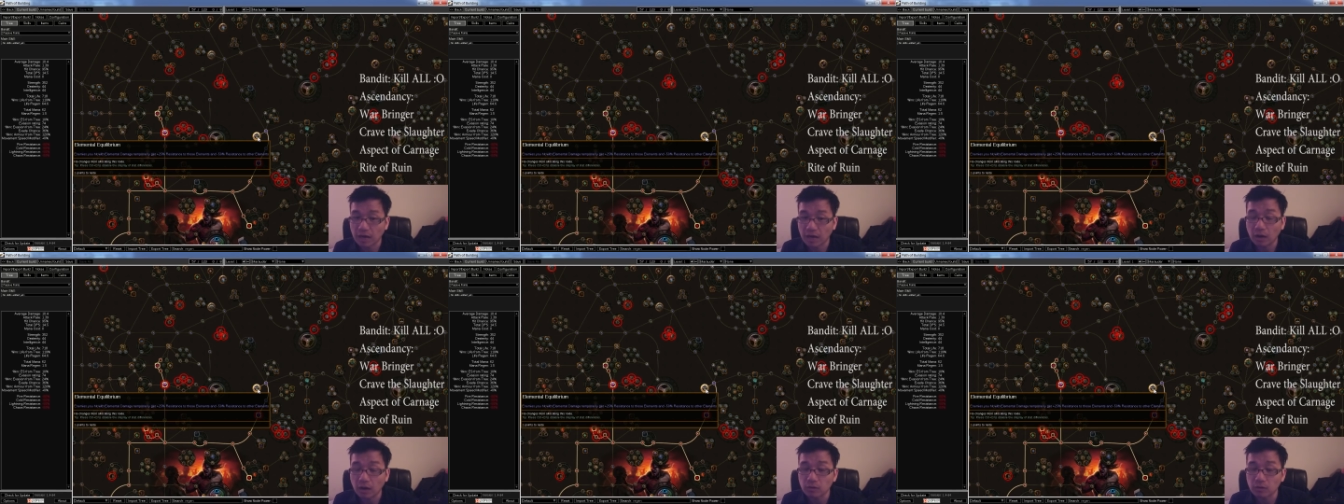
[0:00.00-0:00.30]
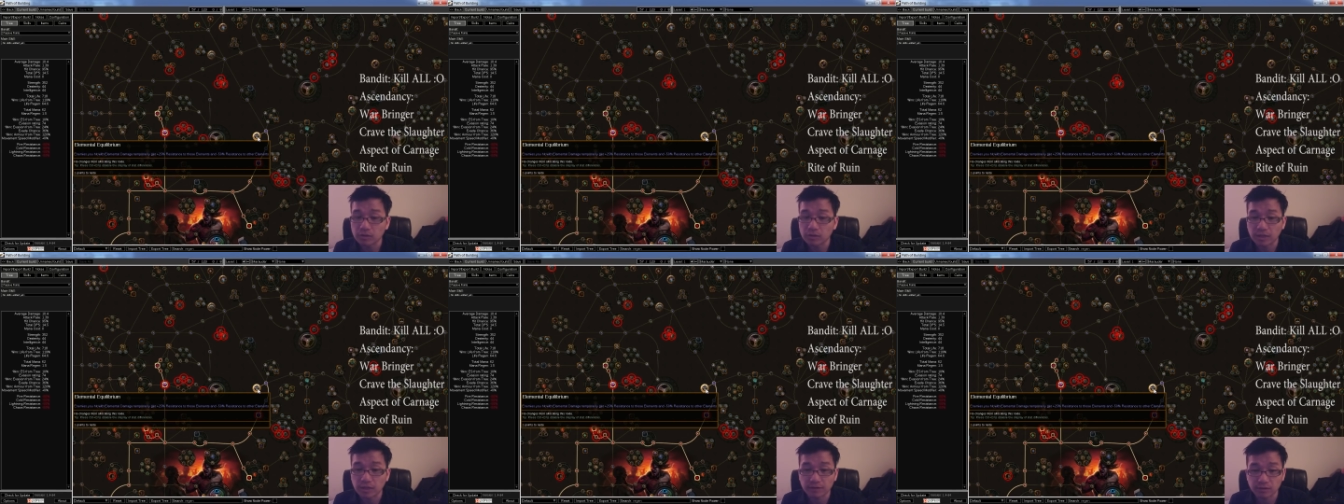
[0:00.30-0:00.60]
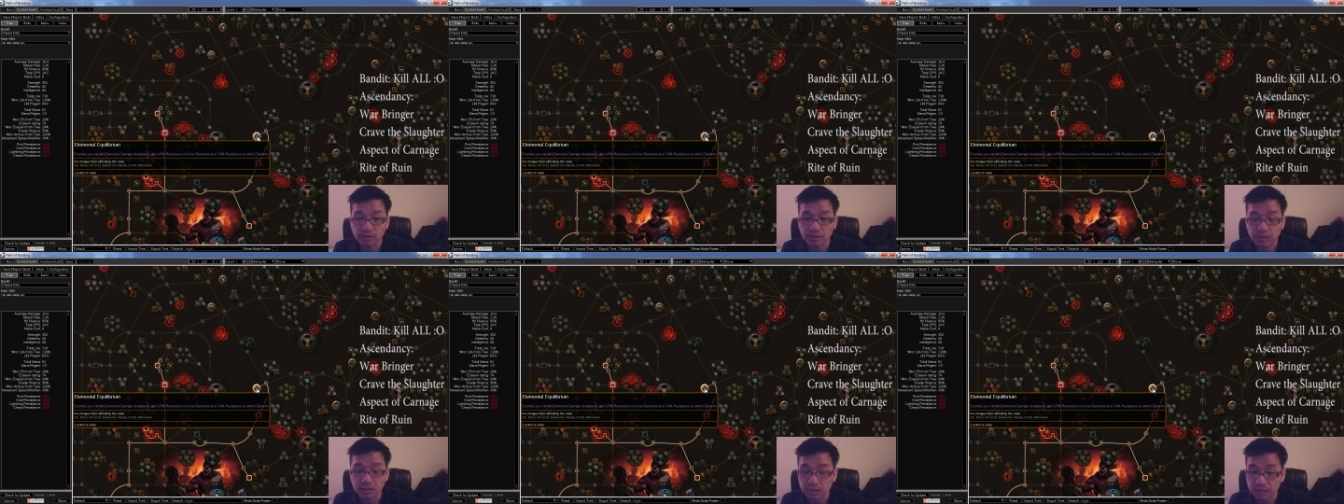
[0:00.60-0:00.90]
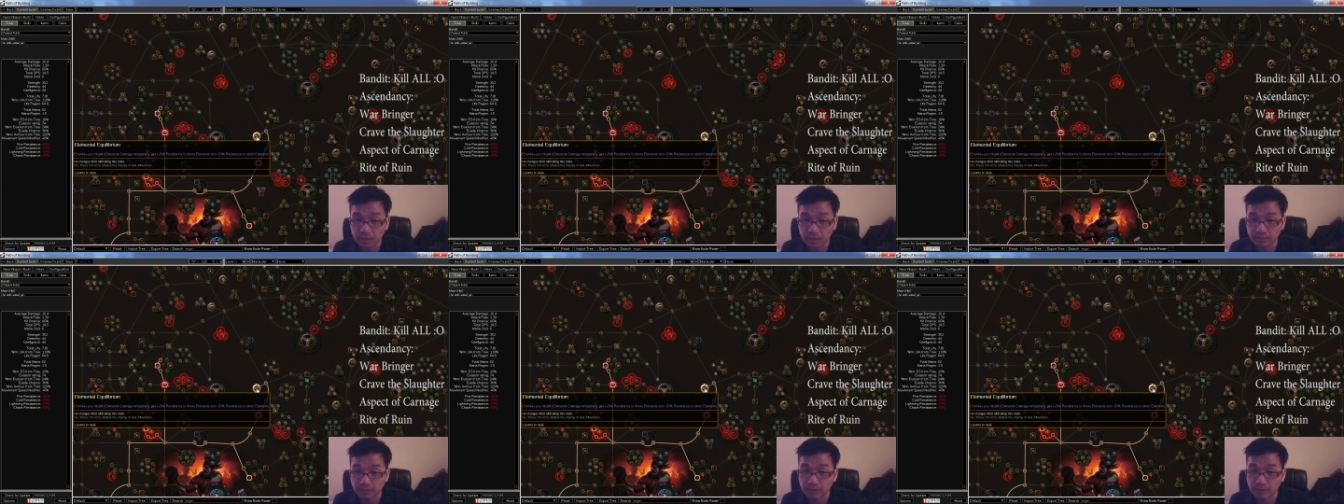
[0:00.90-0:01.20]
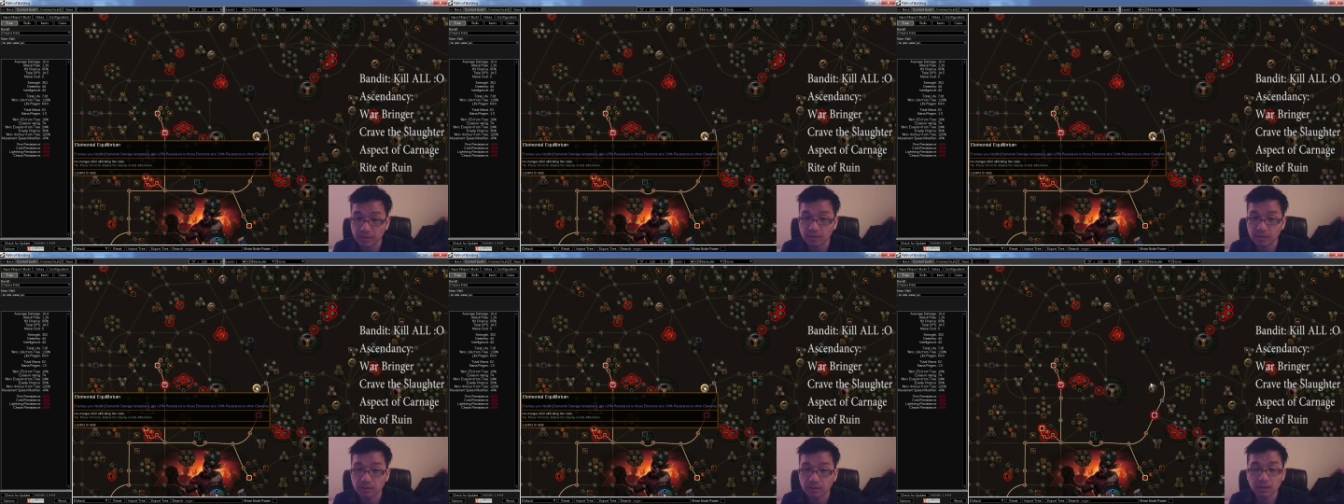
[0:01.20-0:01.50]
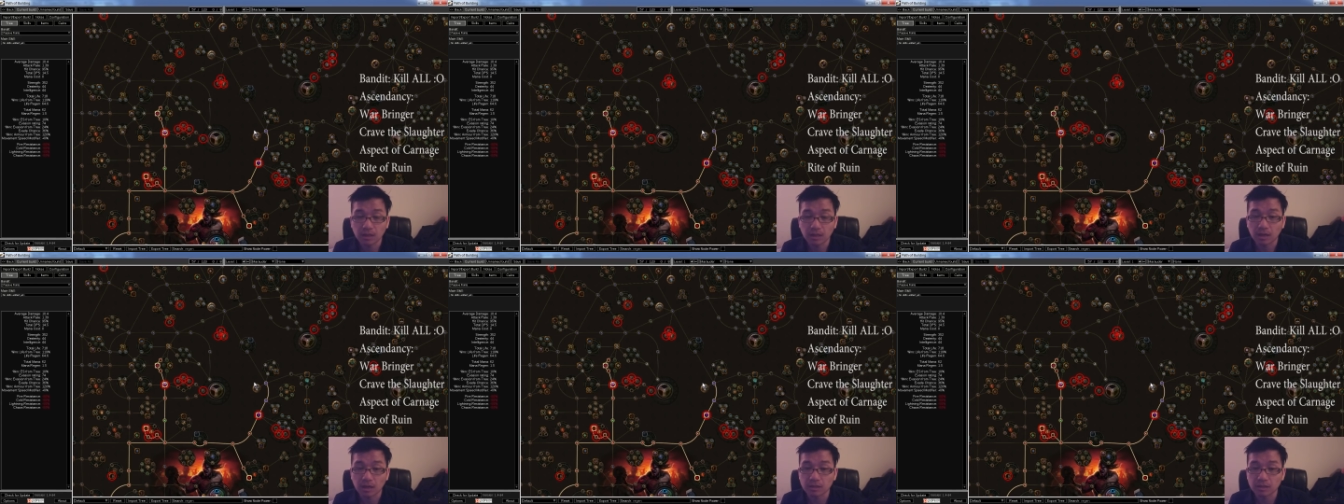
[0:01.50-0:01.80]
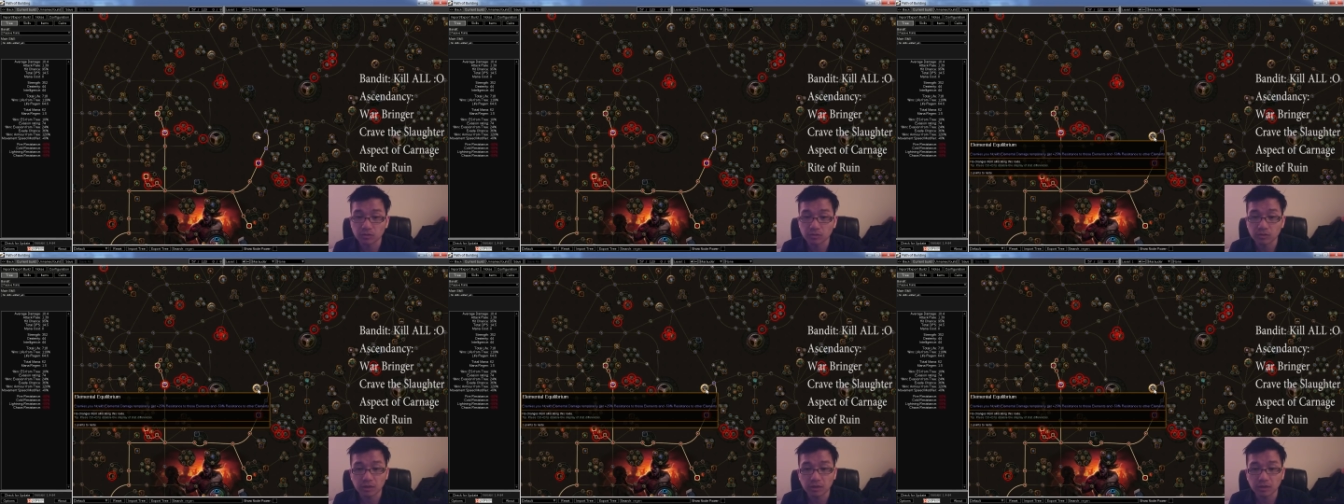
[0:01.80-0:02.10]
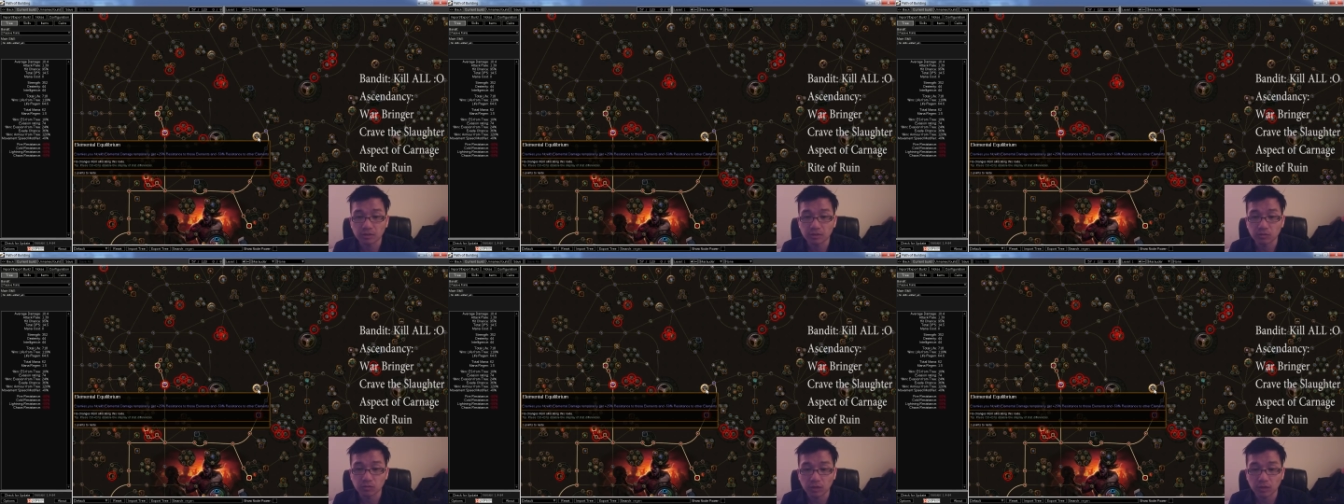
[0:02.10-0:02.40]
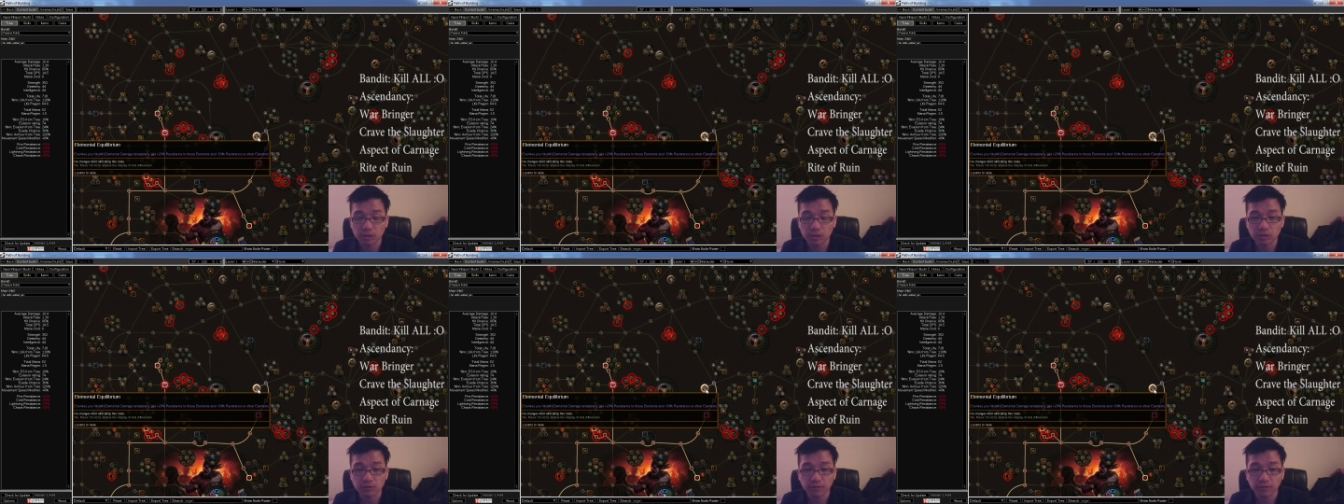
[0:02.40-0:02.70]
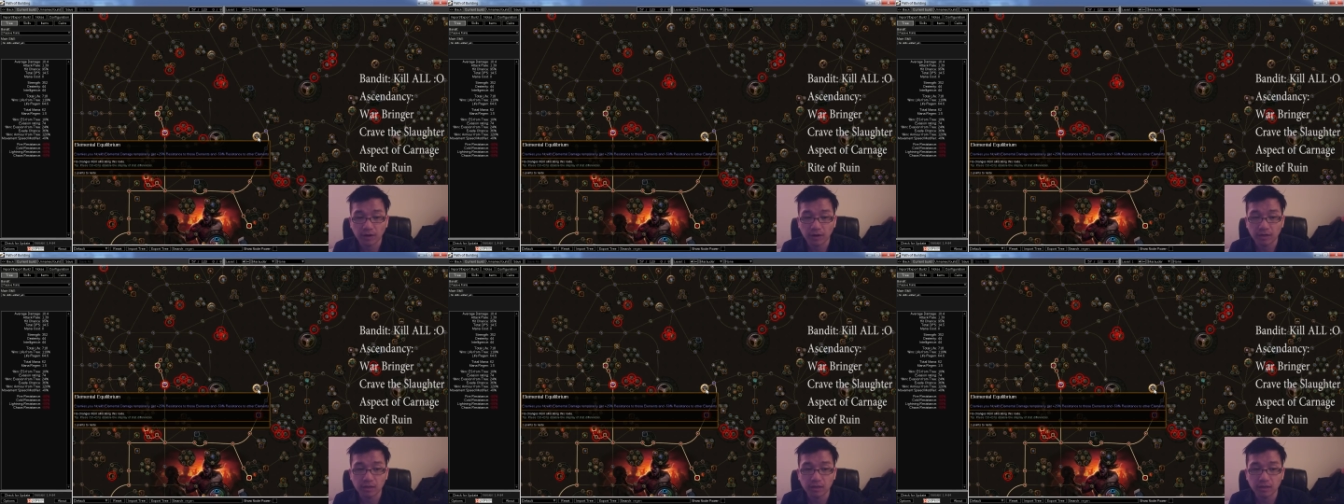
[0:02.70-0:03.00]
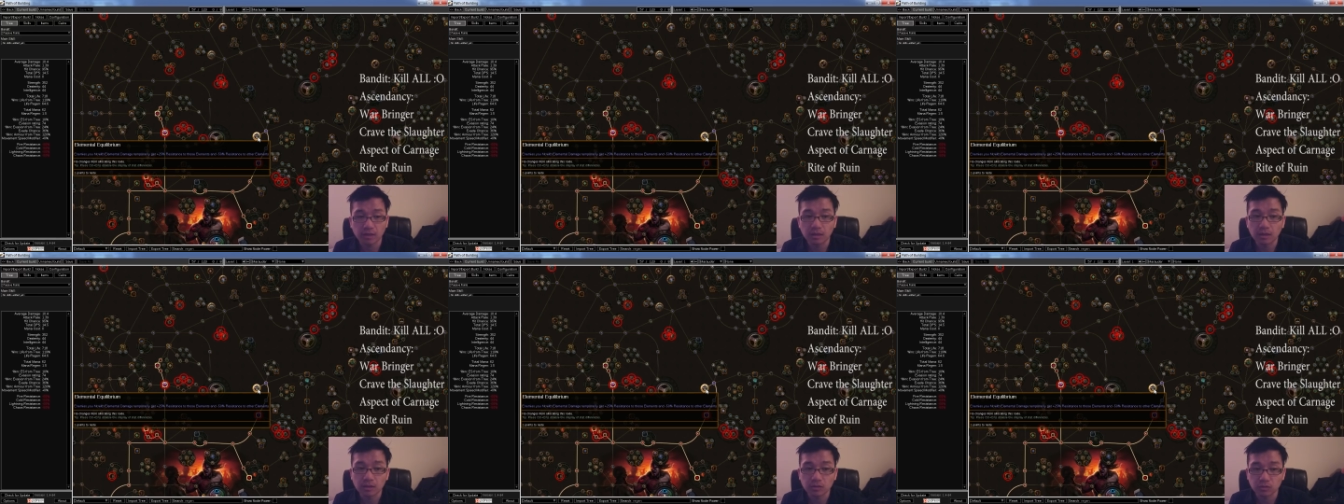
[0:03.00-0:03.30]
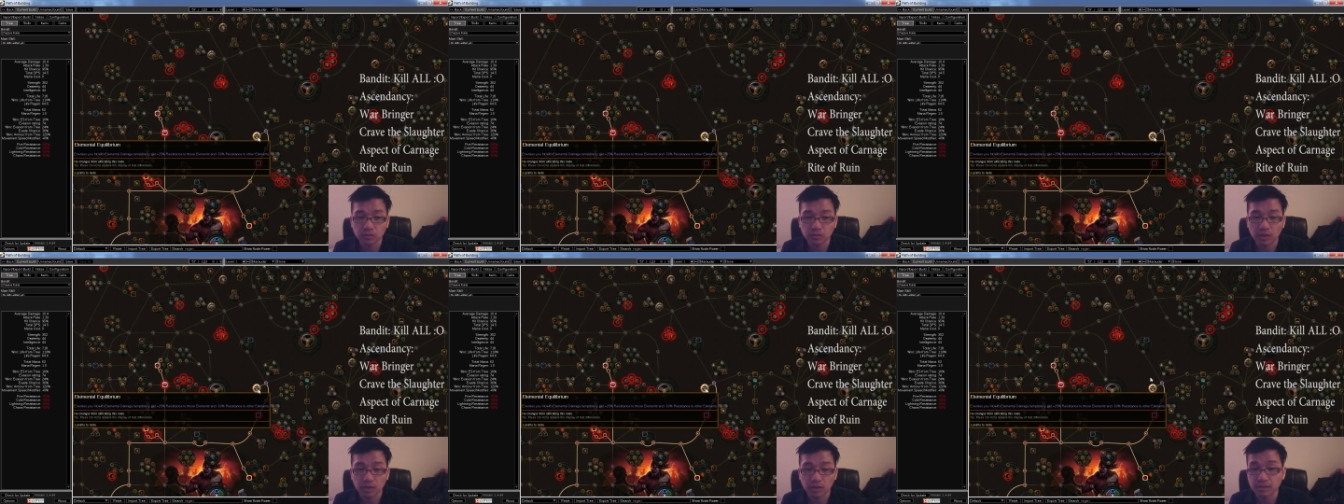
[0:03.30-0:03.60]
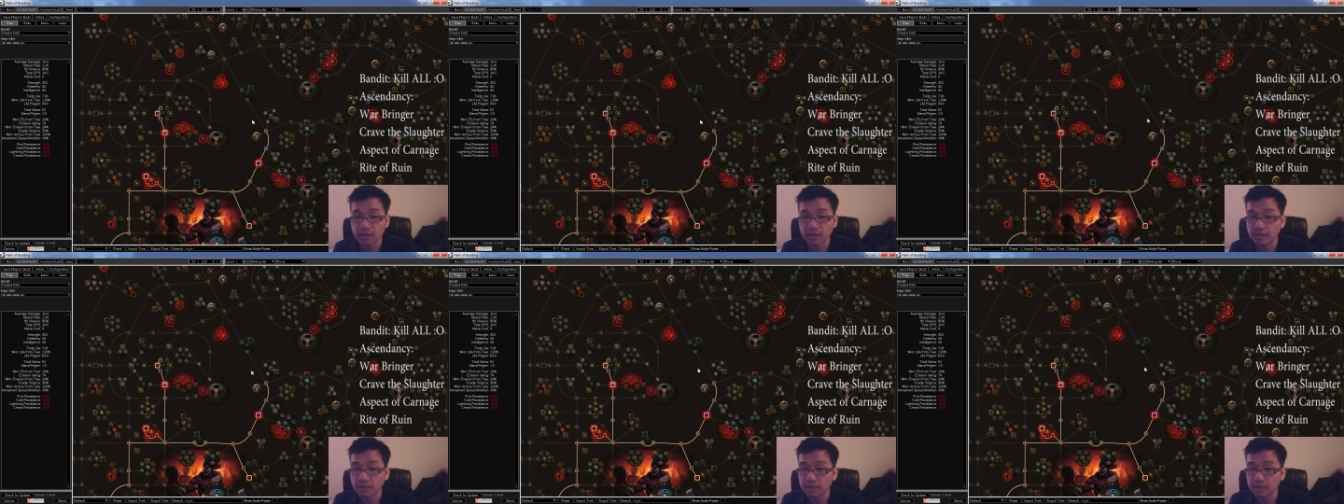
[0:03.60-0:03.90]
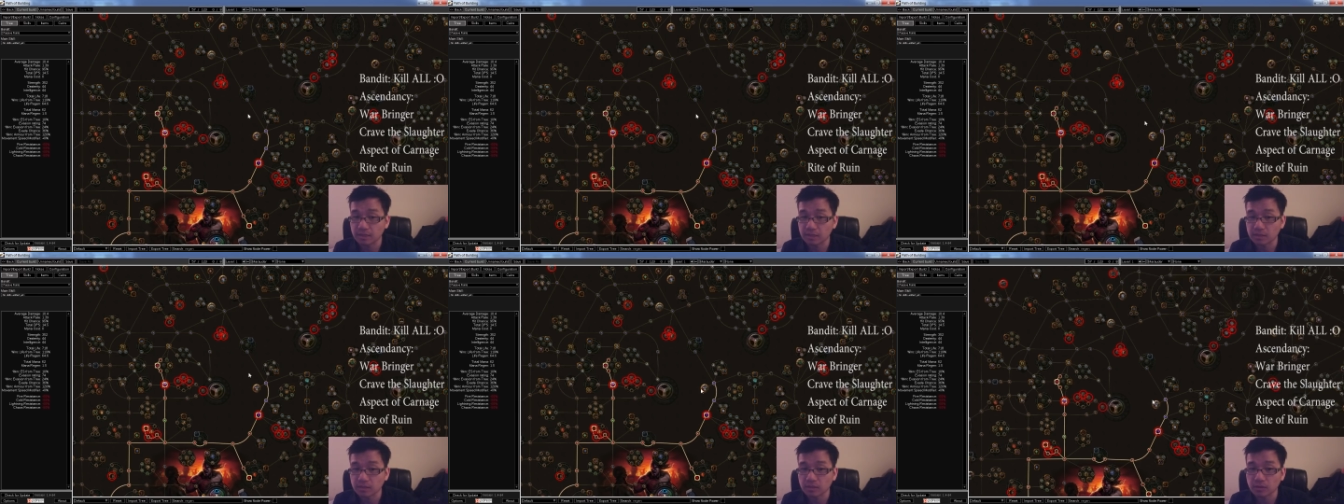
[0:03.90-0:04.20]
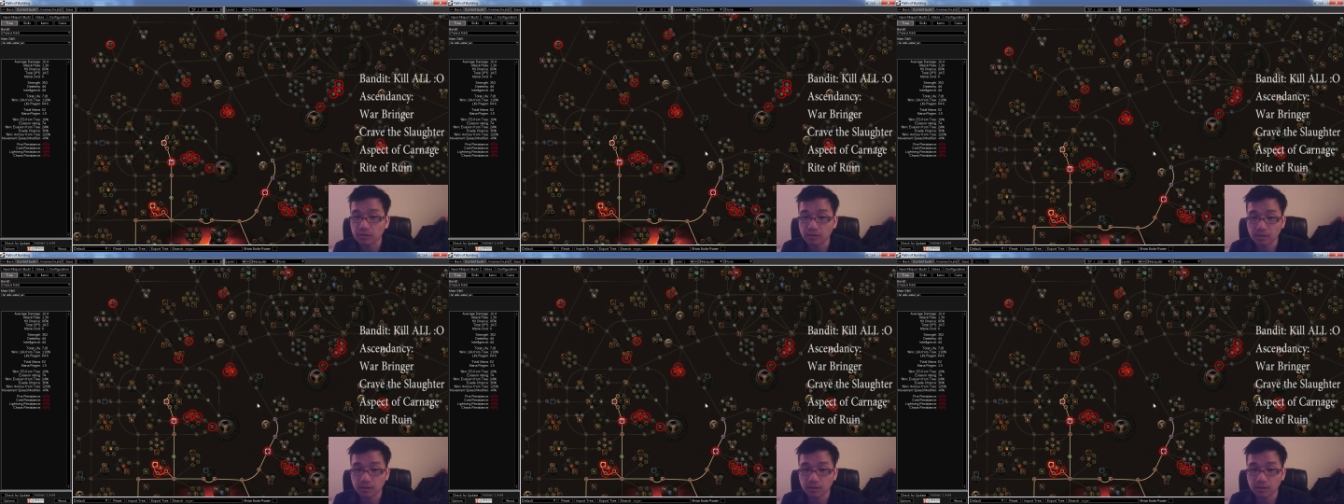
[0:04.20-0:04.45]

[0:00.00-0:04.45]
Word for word: definitely skip it until you get to righteous fire. Do not take this node.